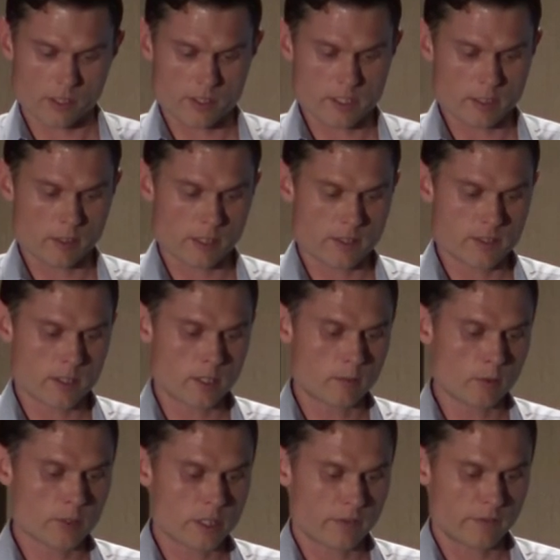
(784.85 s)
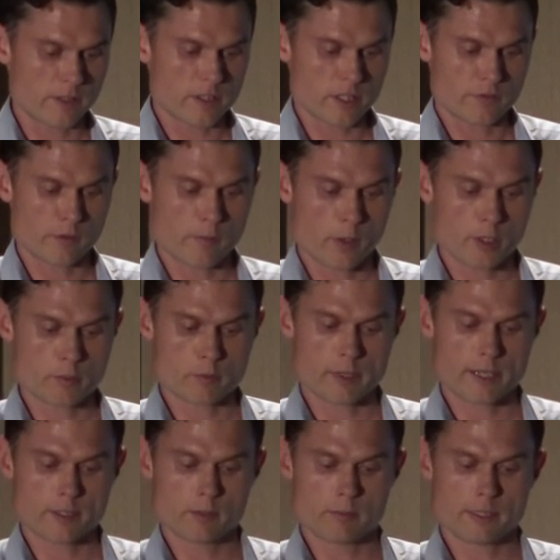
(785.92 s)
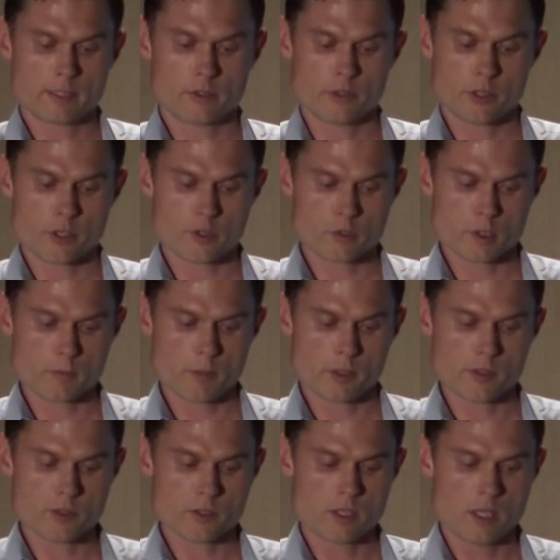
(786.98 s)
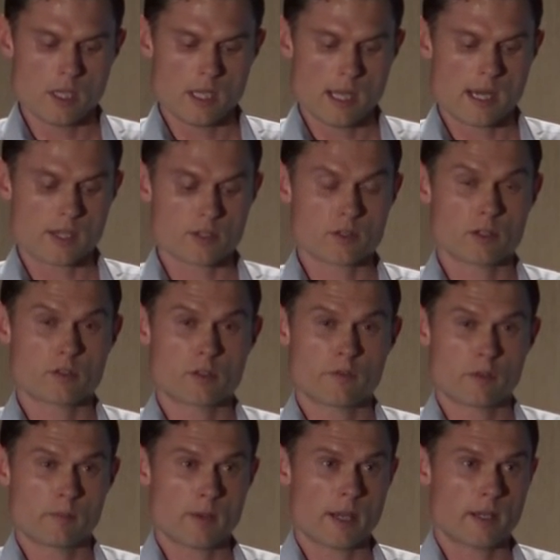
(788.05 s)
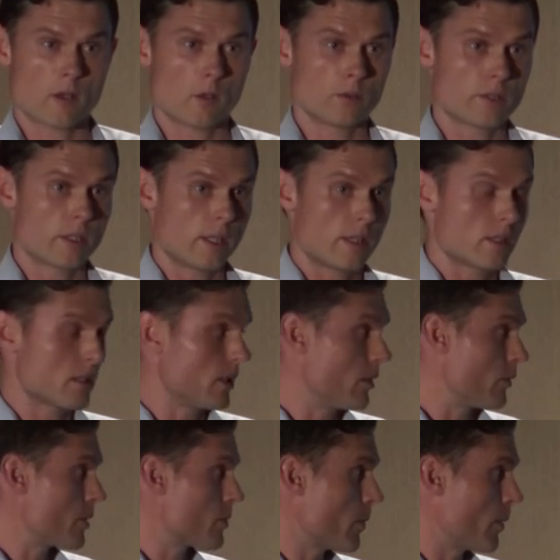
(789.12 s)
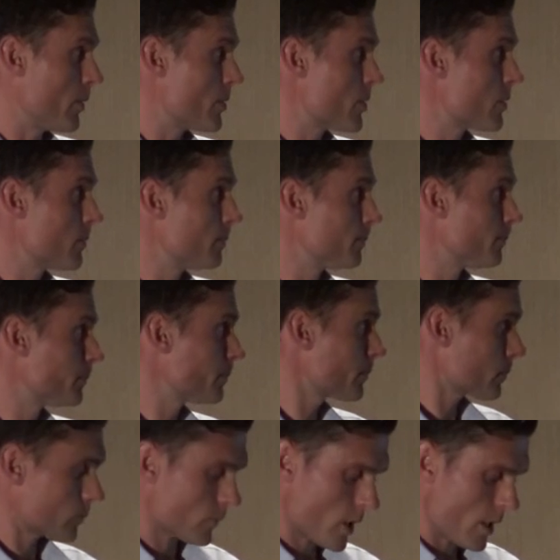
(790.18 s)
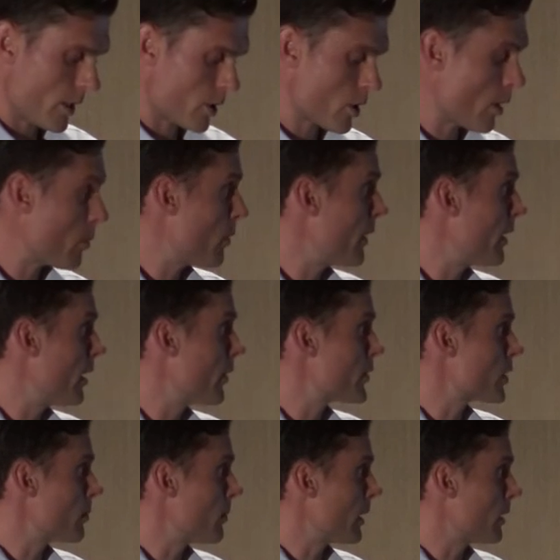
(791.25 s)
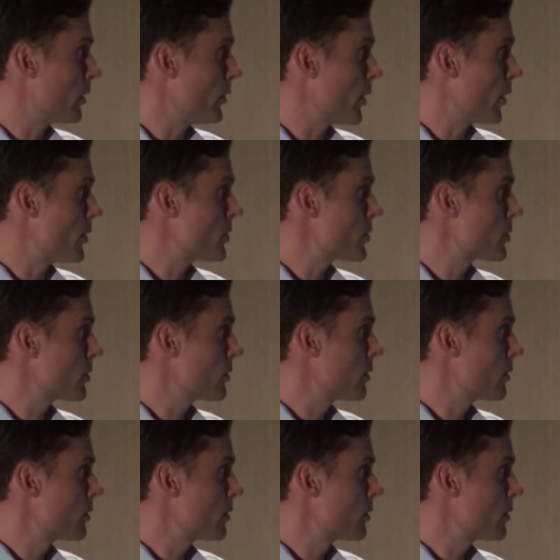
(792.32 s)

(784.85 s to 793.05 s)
can see considerable differences for postprandial blood glucose response, and it's not driven by an altered insulin response. The top one there is the blood glucose.